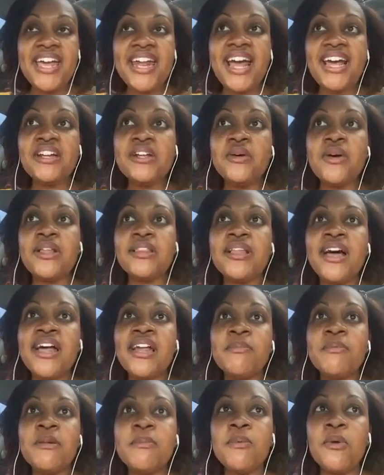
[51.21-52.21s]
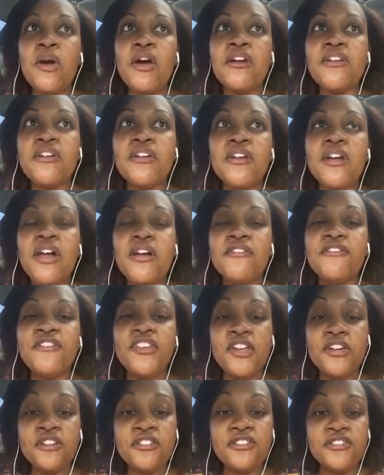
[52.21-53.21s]
And I know a lot of people are
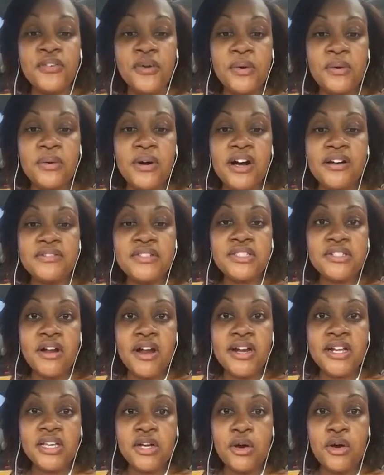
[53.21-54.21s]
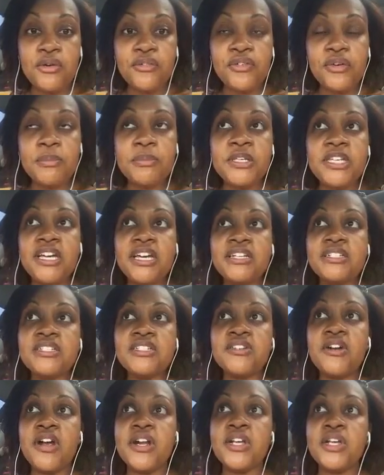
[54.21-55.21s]
fearful of starting over
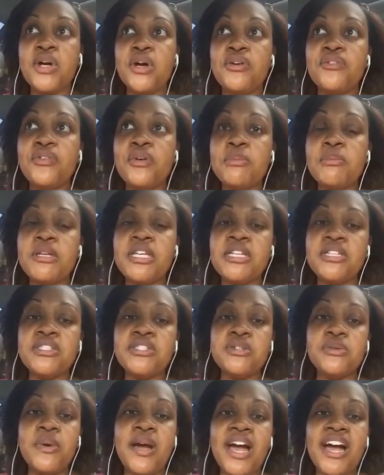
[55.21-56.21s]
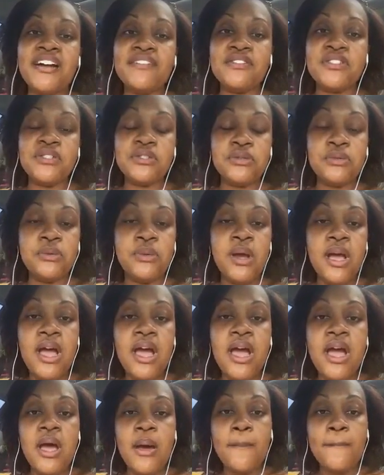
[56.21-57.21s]
because starting over means you have to
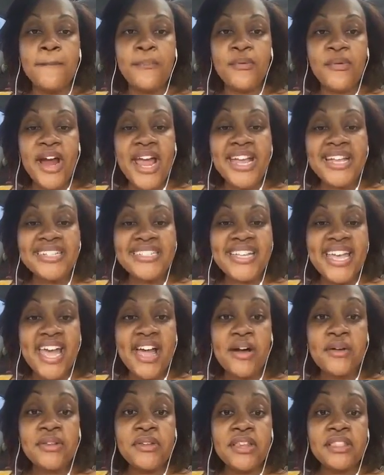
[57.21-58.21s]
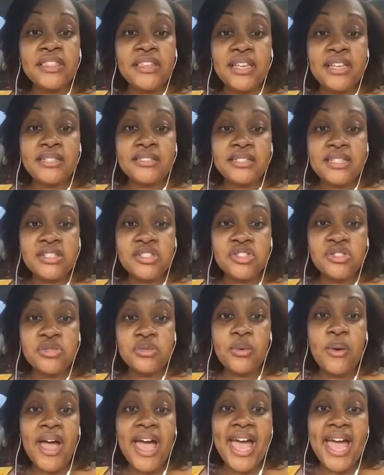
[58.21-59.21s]
break down the things that
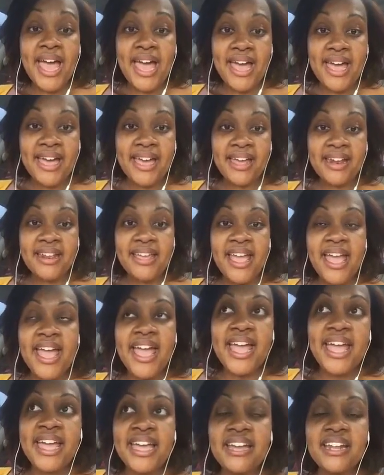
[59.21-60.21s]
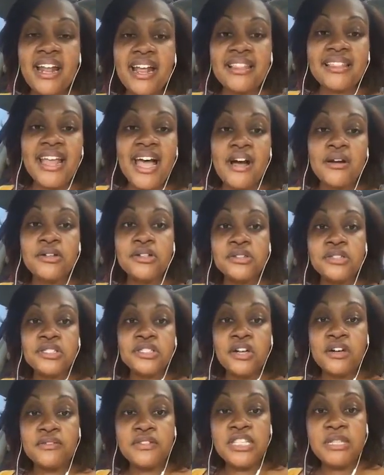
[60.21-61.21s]
you had and allow
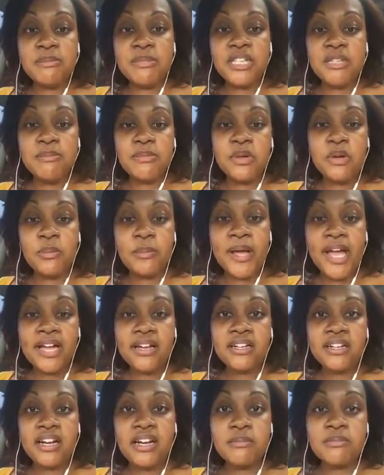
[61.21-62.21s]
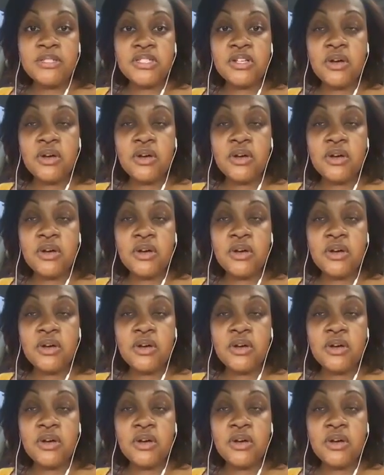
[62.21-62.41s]
yourself to be built back up.